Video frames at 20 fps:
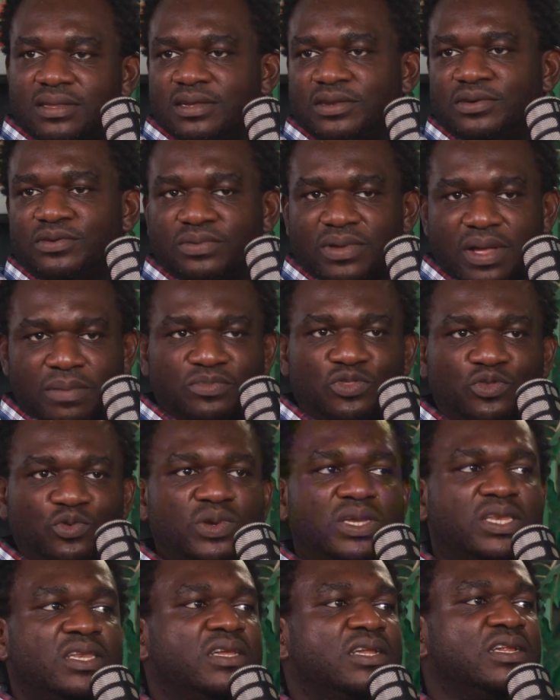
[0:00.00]
I'm
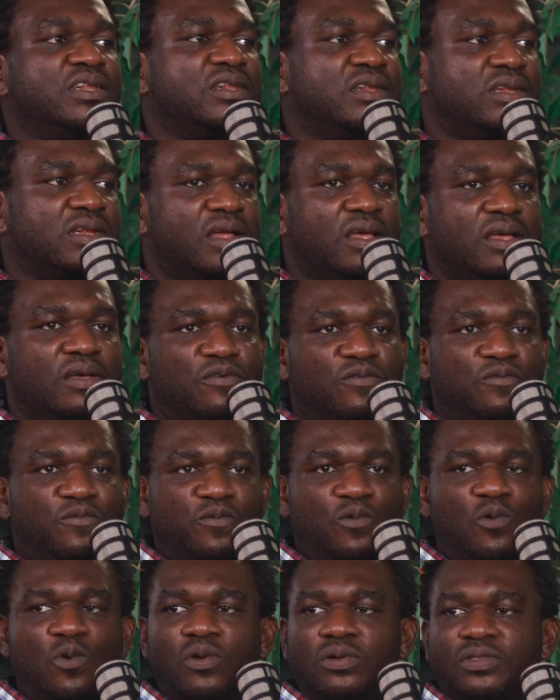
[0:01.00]
doing this
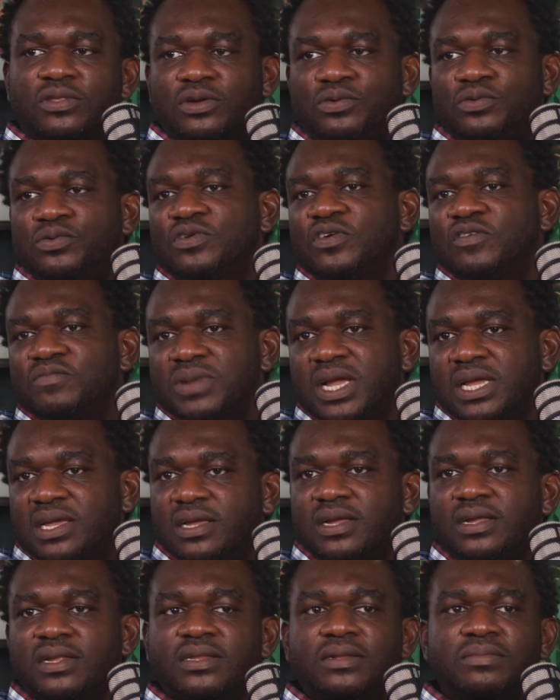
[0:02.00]
for the good of my
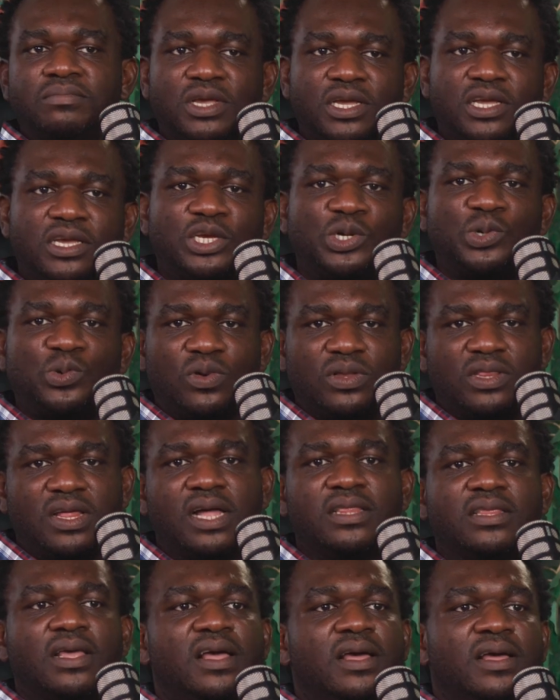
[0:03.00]
kids, making sure
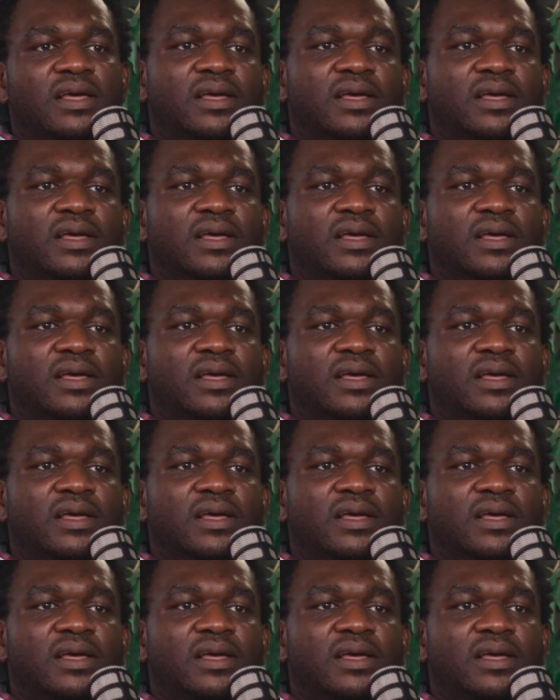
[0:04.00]
that